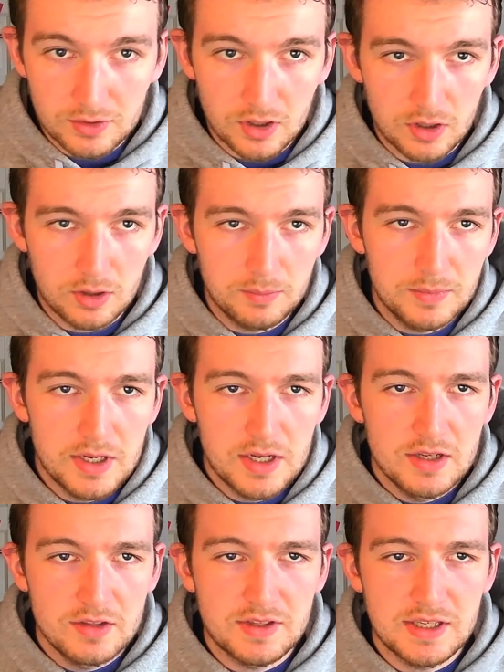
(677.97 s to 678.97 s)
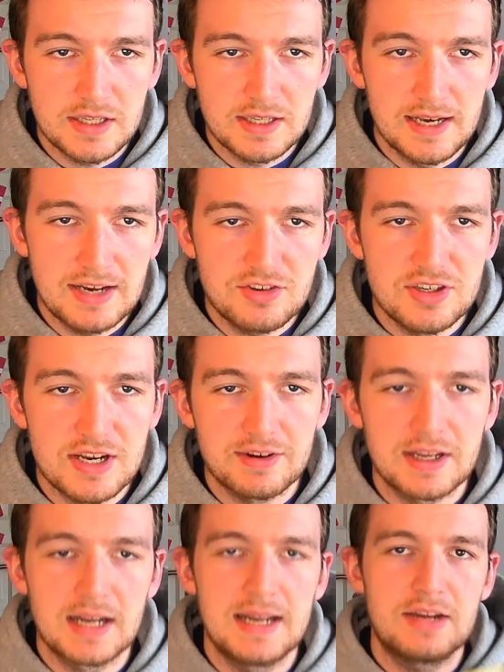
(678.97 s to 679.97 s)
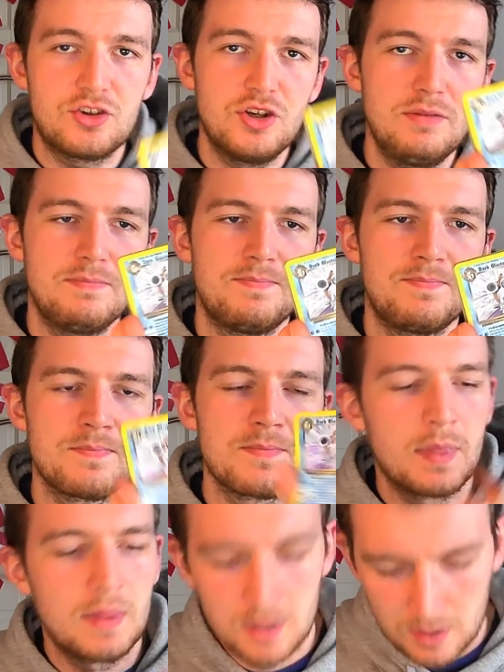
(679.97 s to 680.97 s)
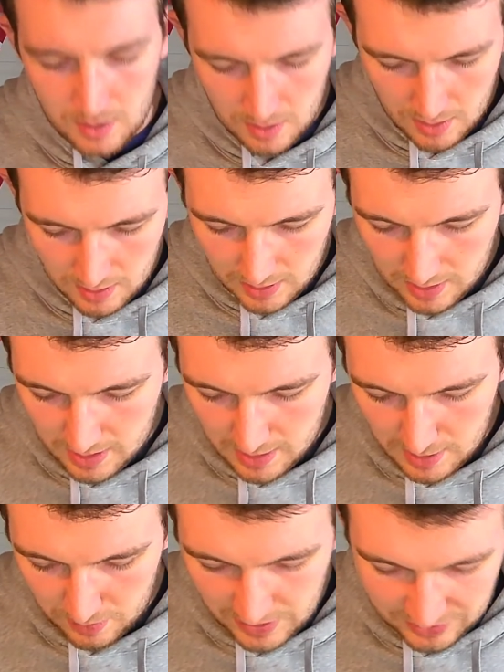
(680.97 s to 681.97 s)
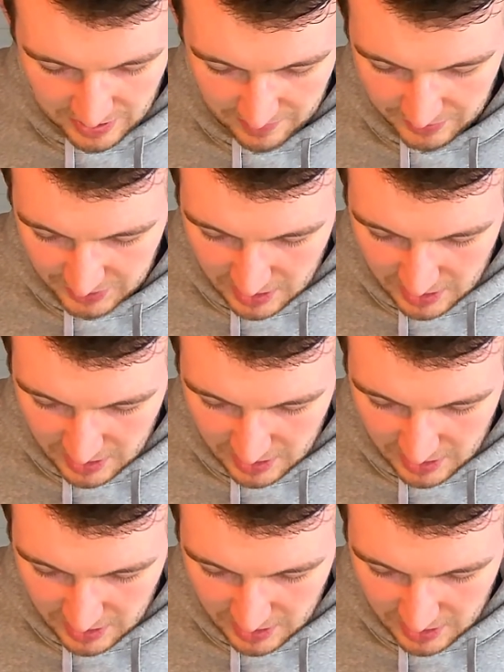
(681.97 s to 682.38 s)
from the Legendary Collection. We actually have a